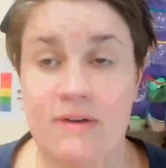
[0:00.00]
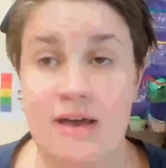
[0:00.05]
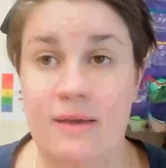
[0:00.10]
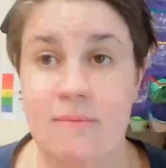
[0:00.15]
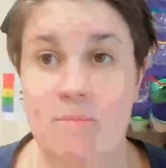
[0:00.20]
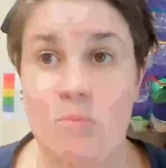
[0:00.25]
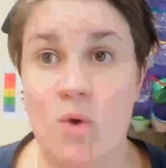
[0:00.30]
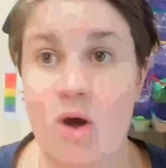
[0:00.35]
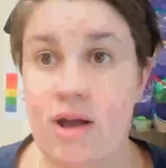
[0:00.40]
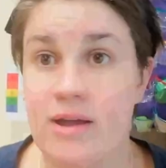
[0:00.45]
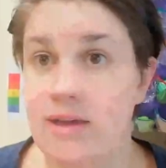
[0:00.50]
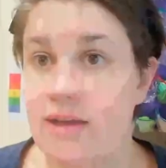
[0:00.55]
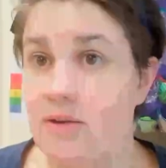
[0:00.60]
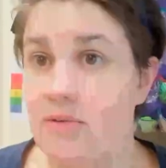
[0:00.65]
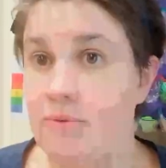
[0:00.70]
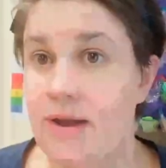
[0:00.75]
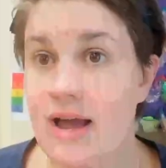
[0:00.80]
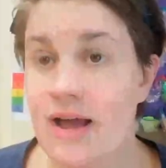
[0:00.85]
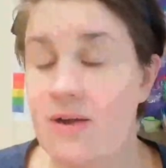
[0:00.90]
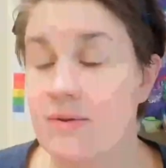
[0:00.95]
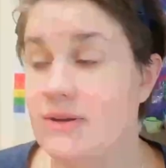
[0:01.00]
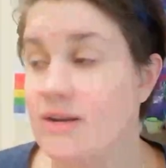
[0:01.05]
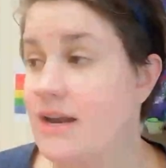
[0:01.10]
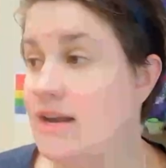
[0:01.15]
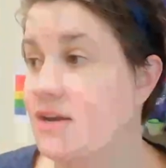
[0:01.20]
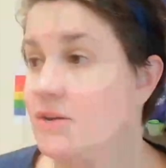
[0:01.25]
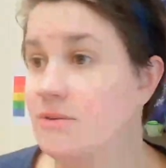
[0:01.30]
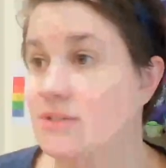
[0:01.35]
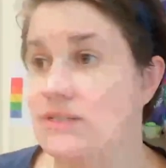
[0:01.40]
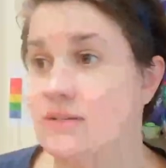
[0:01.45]
if I'm walking around and
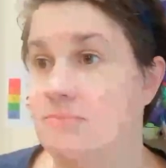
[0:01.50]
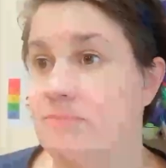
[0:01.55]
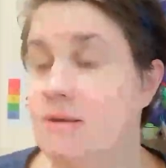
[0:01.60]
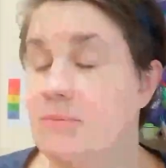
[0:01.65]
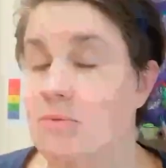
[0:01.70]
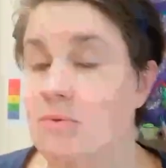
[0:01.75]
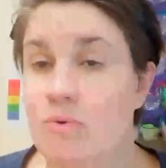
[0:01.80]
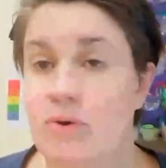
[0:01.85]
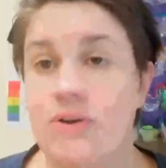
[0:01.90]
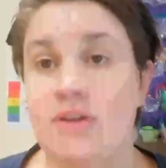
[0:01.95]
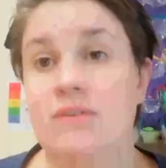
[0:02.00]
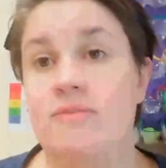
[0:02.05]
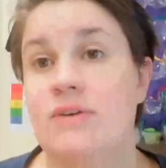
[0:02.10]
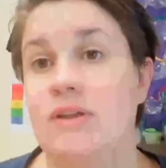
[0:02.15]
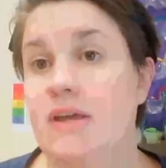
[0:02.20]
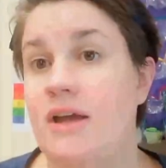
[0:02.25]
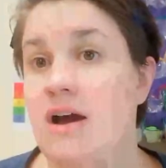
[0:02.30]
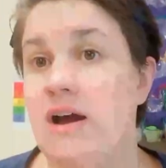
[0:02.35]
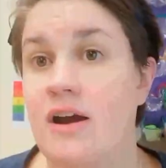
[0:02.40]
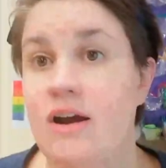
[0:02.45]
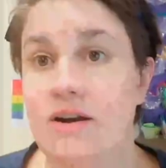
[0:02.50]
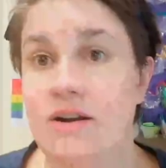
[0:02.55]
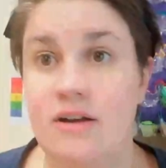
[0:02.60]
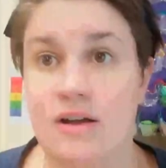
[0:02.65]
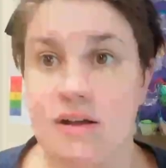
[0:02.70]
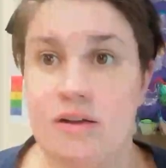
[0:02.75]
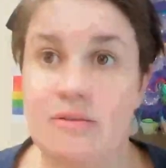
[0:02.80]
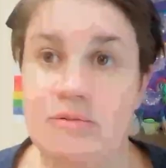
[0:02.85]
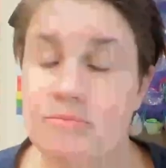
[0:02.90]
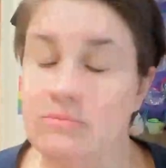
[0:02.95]
I know some people working really hard,
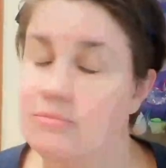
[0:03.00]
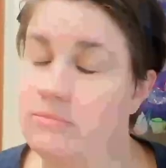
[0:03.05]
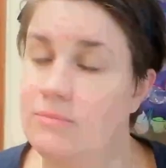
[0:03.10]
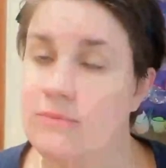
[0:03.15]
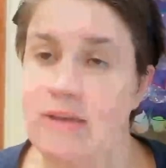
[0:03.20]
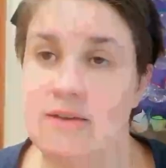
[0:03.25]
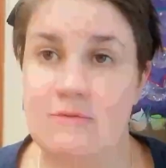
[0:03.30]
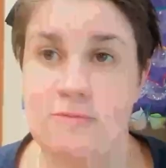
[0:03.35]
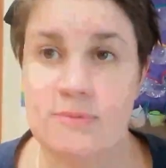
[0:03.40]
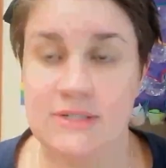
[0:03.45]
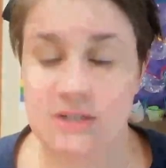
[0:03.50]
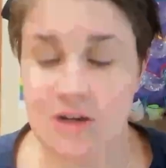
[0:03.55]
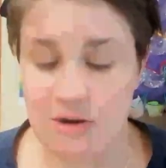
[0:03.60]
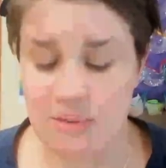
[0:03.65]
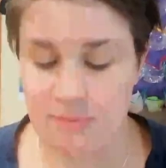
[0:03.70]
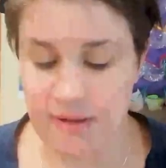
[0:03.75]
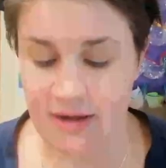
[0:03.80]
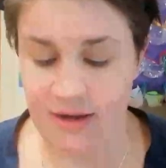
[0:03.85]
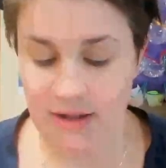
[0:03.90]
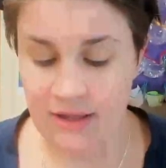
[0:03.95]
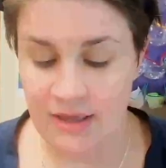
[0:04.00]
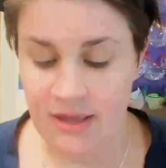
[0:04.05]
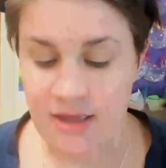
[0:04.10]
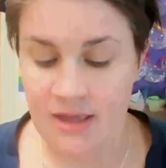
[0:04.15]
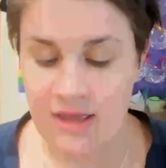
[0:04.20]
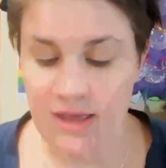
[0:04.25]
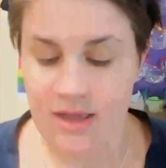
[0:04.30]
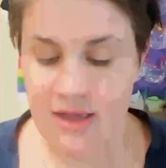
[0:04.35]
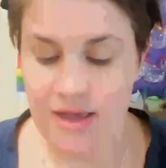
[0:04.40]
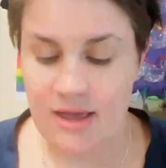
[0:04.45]
I'll give them a
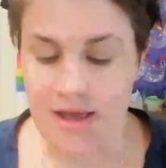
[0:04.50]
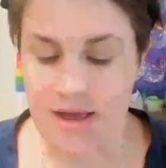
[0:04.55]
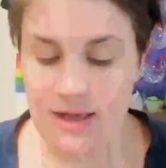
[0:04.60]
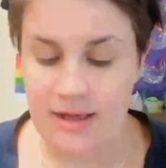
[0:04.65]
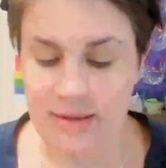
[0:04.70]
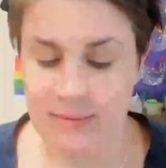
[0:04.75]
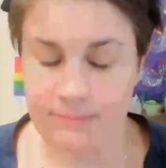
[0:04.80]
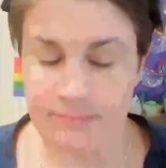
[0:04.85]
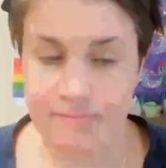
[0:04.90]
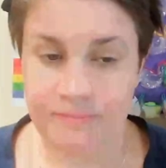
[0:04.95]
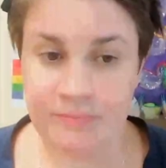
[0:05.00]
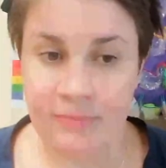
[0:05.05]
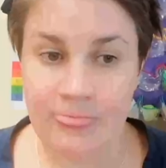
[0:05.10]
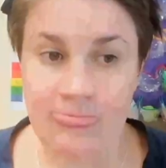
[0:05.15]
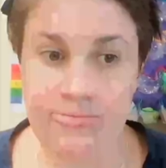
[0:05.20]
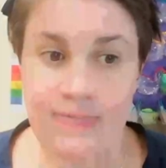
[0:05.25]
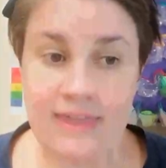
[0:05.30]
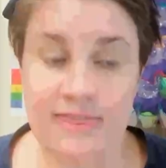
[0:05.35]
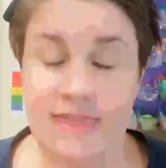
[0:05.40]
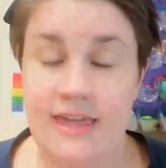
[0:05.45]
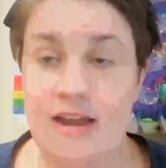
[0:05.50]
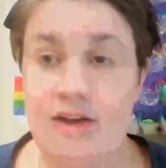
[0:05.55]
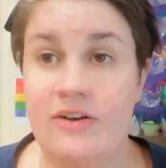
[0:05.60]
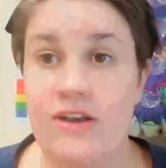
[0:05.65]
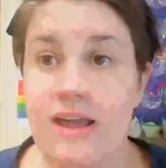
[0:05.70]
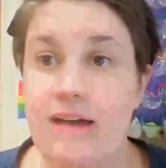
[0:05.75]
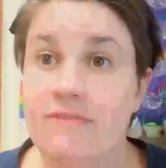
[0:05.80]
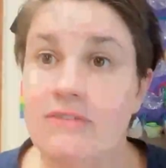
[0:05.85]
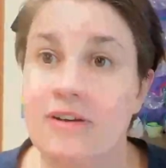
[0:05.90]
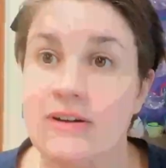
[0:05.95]
Starbucks. They are
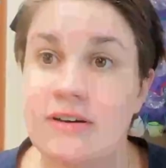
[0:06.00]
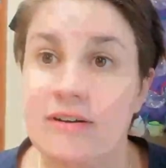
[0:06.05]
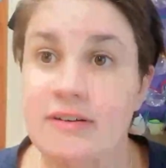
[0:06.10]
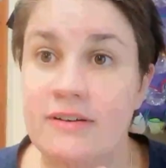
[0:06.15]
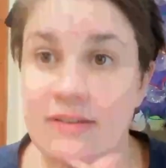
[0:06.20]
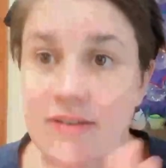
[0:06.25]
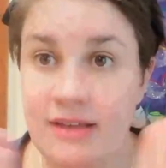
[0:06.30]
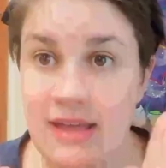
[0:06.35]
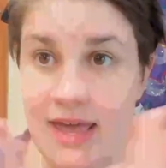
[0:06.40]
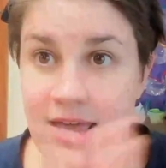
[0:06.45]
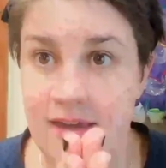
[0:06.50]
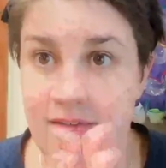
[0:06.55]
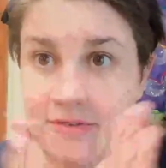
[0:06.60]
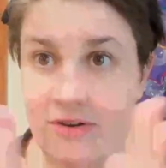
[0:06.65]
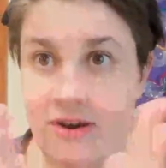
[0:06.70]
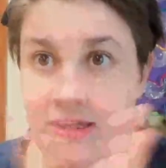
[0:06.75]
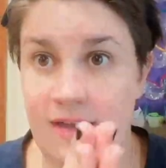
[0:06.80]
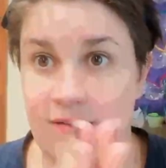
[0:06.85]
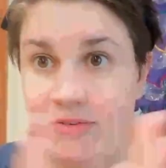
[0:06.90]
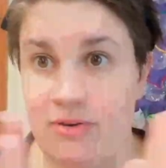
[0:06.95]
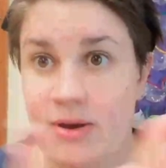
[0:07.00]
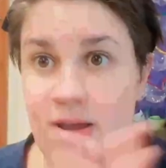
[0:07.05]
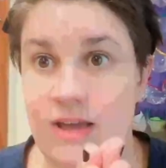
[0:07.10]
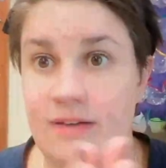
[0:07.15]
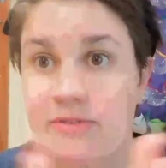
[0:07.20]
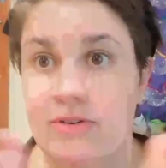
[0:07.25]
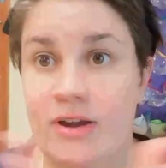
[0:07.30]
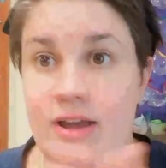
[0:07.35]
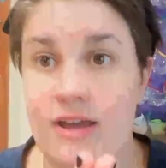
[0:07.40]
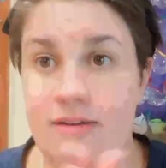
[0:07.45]
never,
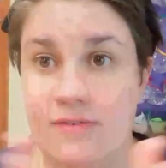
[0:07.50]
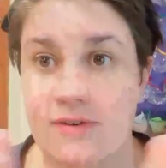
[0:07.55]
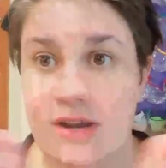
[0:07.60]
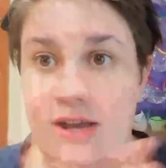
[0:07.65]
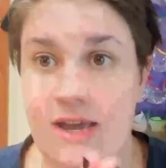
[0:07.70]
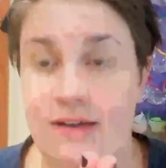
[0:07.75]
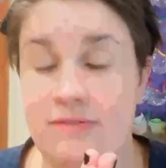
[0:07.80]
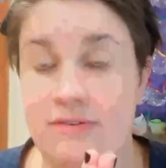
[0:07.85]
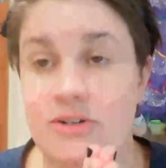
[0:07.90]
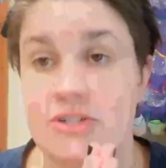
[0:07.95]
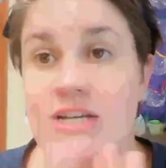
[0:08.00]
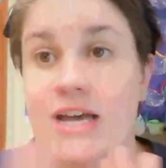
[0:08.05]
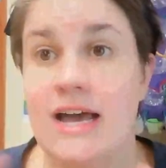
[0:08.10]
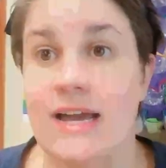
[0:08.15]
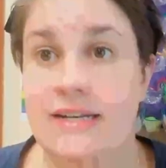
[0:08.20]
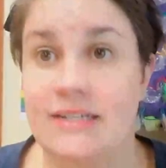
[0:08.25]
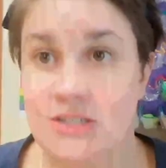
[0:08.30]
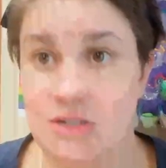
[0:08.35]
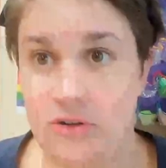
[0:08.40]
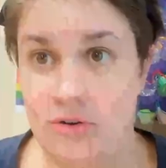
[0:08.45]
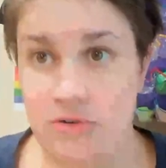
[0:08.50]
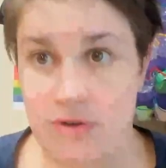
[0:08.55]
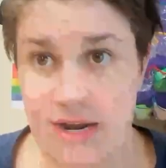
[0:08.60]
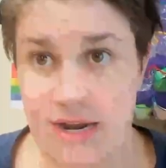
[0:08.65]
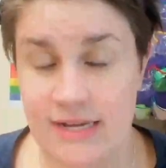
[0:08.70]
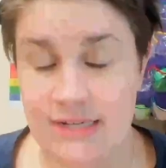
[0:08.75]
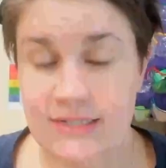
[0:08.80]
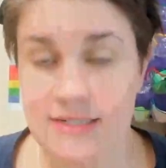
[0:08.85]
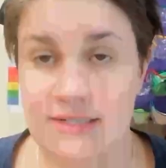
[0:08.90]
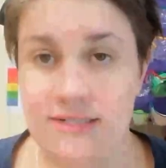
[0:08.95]
ever tied to
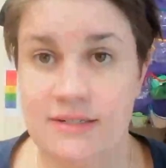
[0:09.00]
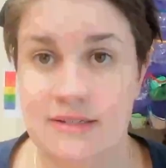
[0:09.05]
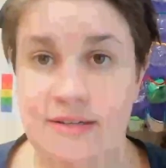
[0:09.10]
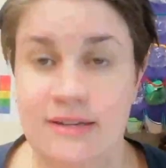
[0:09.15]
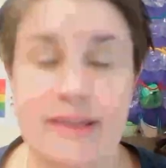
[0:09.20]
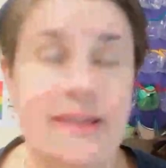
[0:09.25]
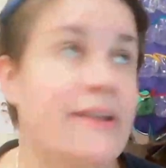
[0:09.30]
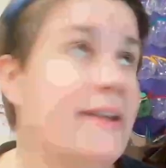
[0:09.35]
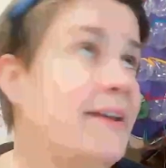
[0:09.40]
grades,